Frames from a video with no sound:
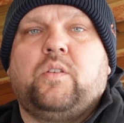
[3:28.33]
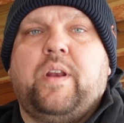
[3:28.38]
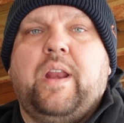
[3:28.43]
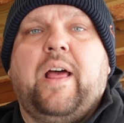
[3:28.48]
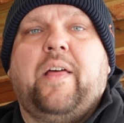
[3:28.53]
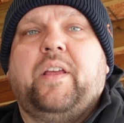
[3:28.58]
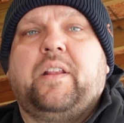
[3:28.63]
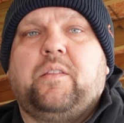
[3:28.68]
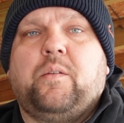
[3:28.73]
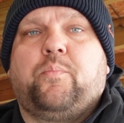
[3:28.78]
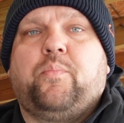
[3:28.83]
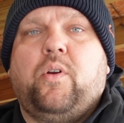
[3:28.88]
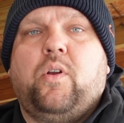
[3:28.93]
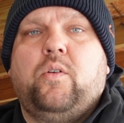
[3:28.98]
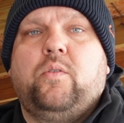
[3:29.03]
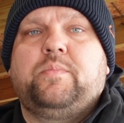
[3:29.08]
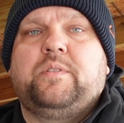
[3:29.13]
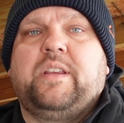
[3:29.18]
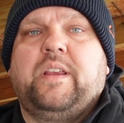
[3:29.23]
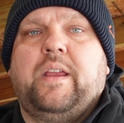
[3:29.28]
So now that the
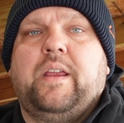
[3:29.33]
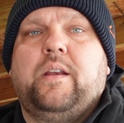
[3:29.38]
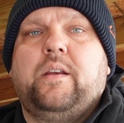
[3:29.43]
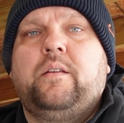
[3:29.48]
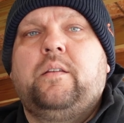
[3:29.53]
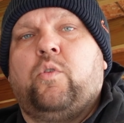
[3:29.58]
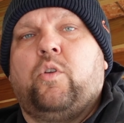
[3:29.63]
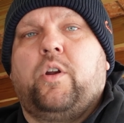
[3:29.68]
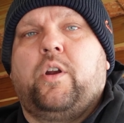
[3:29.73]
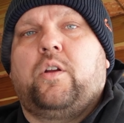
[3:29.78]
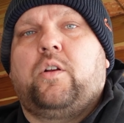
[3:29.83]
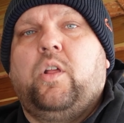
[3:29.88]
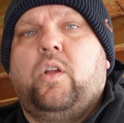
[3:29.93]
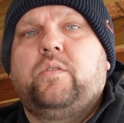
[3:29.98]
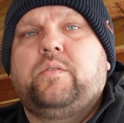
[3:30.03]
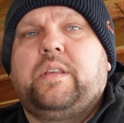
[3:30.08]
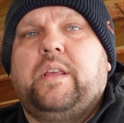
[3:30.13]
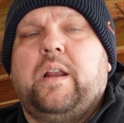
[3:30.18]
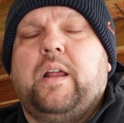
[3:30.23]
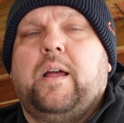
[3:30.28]
probe's in, we're going to
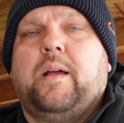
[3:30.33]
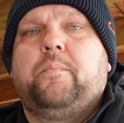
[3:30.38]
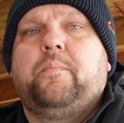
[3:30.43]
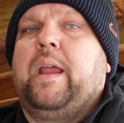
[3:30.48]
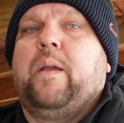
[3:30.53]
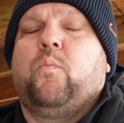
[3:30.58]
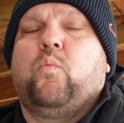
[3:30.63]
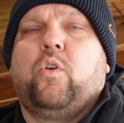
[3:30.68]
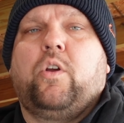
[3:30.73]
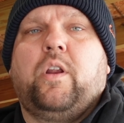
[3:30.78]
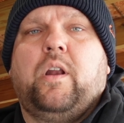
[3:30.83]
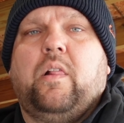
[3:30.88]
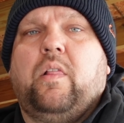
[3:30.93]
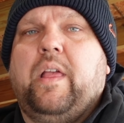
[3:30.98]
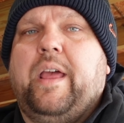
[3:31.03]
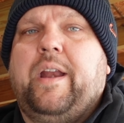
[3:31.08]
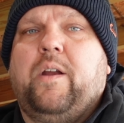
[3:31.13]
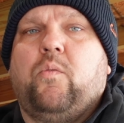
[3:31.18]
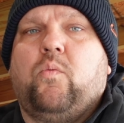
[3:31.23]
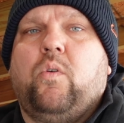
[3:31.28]
close it up and we're going to
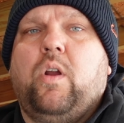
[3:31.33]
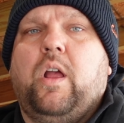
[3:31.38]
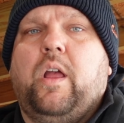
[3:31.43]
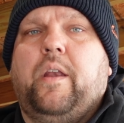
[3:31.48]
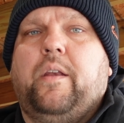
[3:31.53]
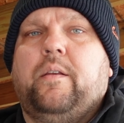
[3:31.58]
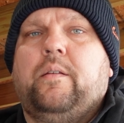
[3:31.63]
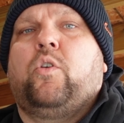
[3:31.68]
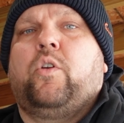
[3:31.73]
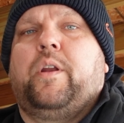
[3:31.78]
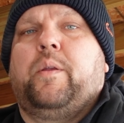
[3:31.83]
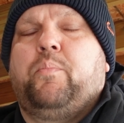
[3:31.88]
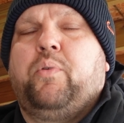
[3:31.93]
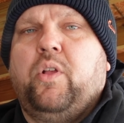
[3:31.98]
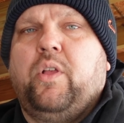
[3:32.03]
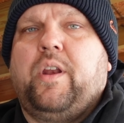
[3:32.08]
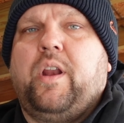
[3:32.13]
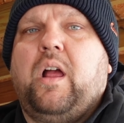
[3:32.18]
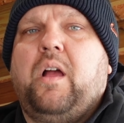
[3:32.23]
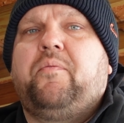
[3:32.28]
let it run. We're going to
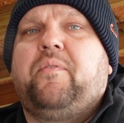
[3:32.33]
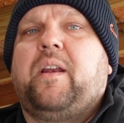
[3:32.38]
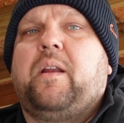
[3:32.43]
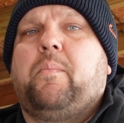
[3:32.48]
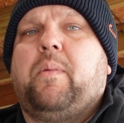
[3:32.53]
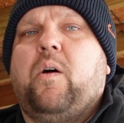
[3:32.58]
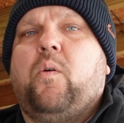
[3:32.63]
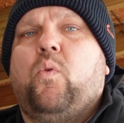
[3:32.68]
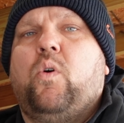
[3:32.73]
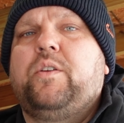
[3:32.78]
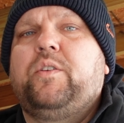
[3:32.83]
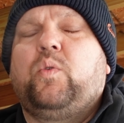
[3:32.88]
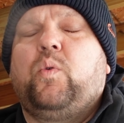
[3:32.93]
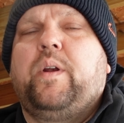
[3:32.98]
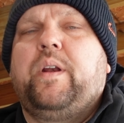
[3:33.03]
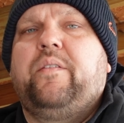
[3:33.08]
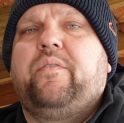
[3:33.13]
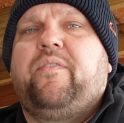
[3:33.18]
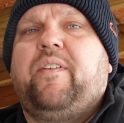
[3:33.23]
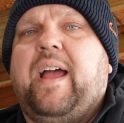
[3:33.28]
pull it off at about
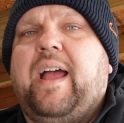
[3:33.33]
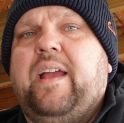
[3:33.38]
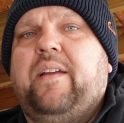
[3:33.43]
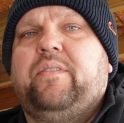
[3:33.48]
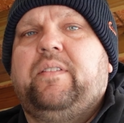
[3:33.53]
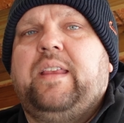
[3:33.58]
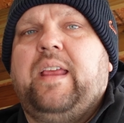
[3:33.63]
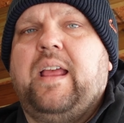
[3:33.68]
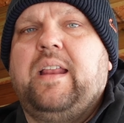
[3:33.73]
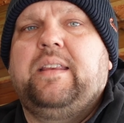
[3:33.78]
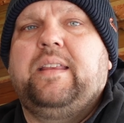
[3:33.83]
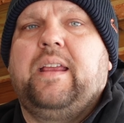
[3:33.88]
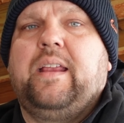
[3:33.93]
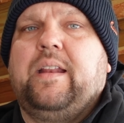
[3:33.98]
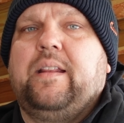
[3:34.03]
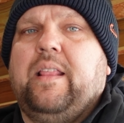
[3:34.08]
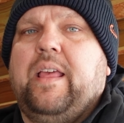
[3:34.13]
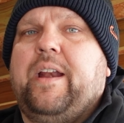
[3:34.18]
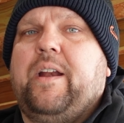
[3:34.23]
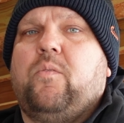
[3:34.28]
125, tent it
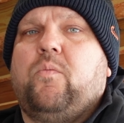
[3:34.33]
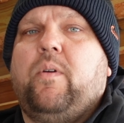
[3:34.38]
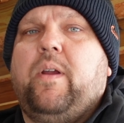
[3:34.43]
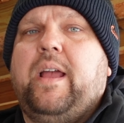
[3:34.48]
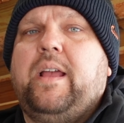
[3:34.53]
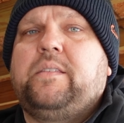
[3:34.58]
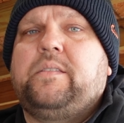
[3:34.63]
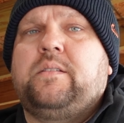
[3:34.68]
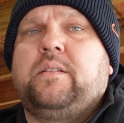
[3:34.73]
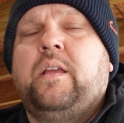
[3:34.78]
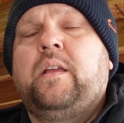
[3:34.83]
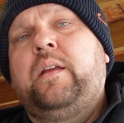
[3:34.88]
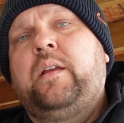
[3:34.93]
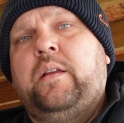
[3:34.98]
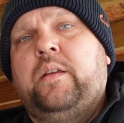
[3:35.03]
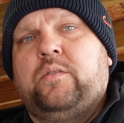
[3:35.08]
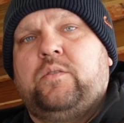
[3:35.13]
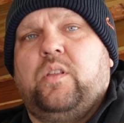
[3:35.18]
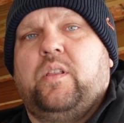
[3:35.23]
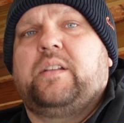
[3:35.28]
and let it rest.
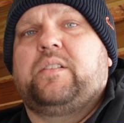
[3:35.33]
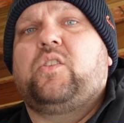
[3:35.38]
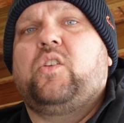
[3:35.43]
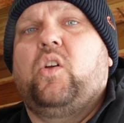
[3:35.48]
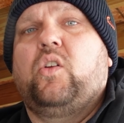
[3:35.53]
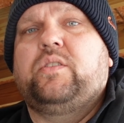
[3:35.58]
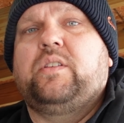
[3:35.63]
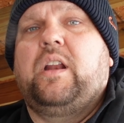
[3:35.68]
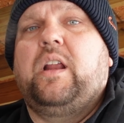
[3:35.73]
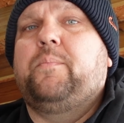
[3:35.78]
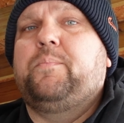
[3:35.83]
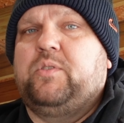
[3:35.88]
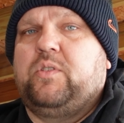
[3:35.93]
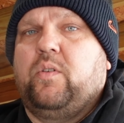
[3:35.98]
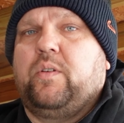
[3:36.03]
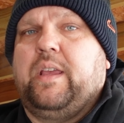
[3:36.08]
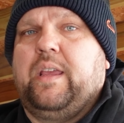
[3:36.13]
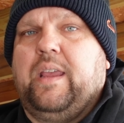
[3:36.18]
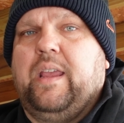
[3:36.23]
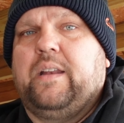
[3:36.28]
So let's close it up so
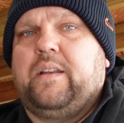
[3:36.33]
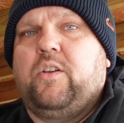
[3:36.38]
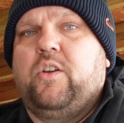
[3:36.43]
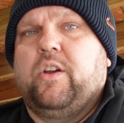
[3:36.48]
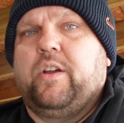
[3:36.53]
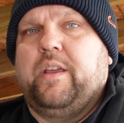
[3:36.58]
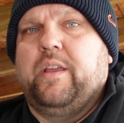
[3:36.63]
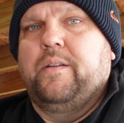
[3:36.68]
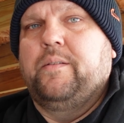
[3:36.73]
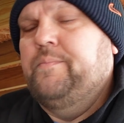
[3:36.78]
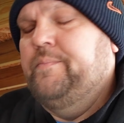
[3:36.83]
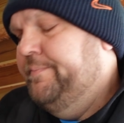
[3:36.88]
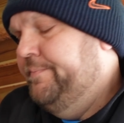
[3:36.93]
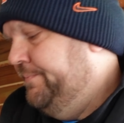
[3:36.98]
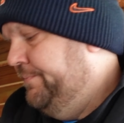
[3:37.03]
it could get cooking.